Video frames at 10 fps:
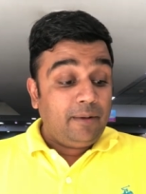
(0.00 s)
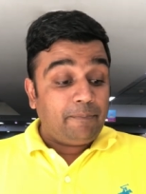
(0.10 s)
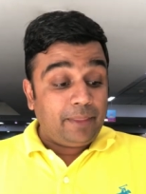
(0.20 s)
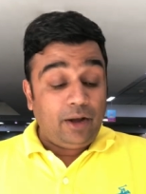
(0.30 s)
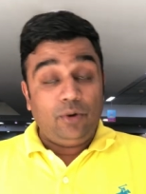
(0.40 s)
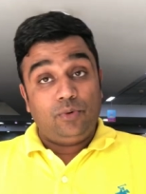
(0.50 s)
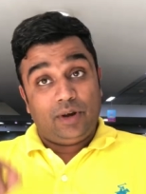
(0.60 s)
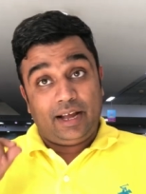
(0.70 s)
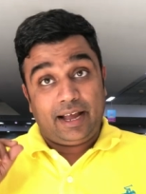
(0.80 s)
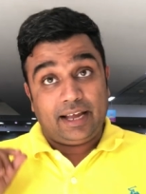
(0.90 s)
Now,
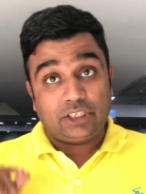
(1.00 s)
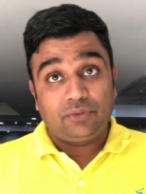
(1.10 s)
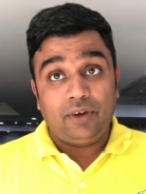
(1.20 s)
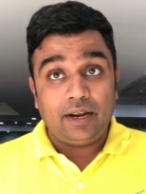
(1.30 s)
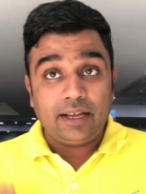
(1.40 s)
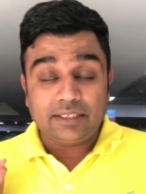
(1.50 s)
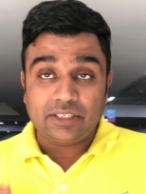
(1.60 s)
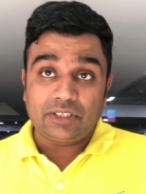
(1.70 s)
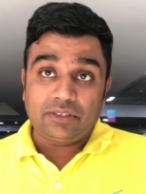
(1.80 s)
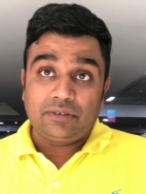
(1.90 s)
as far
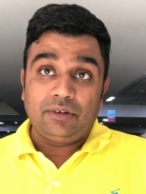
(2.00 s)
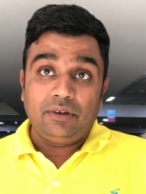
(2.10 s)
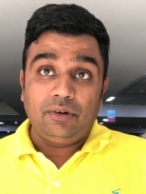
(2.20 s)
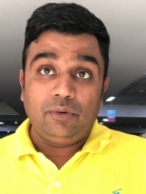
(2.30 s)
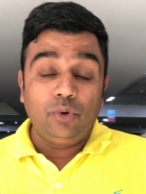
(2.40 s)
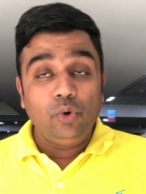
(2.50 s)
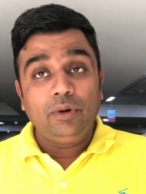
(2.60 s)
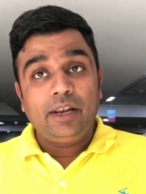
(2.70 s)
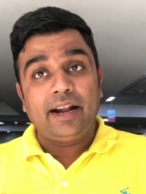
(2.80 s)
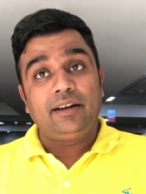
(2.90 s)
as who
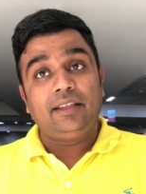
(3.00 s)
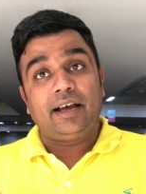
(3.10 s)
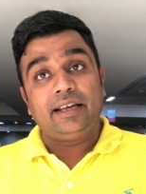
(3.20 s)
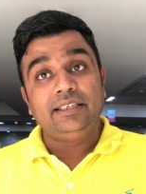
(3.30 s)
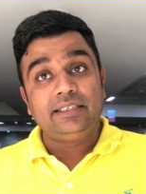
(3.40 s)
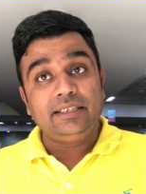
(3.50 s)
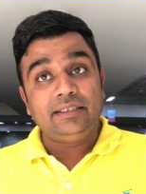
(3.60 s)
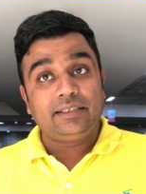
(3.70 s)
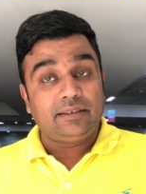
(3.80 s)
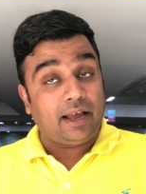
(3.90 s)
will head the
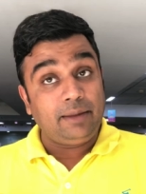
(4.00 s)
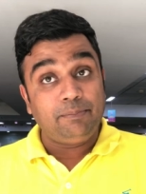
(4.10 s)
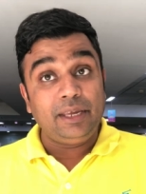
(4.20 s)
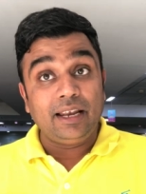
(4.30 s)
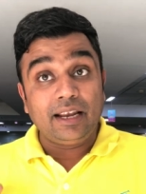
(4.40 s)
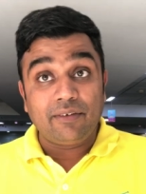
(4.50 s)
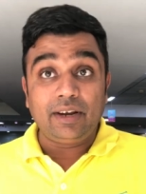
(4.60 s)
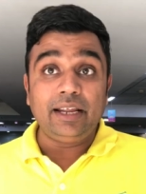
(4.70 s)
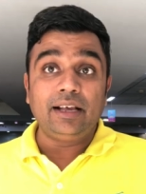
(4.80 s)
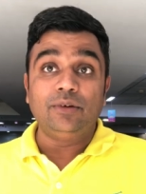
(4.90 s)
IC's IPL
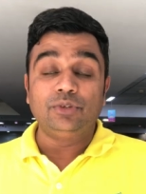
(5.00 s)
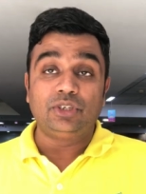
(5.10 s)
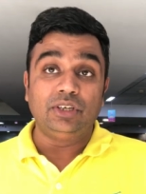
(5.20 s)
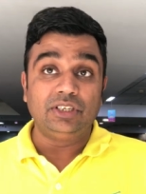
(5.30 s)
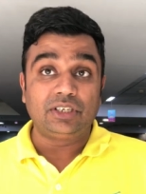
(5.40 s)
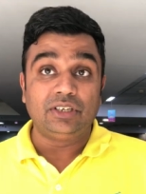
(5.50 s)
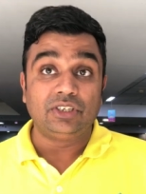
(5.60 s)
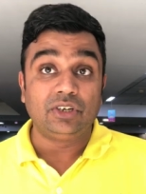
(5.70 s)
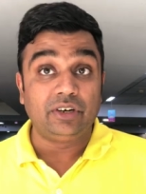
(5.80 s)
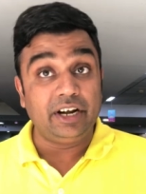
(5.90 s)
Governing Council is concerned.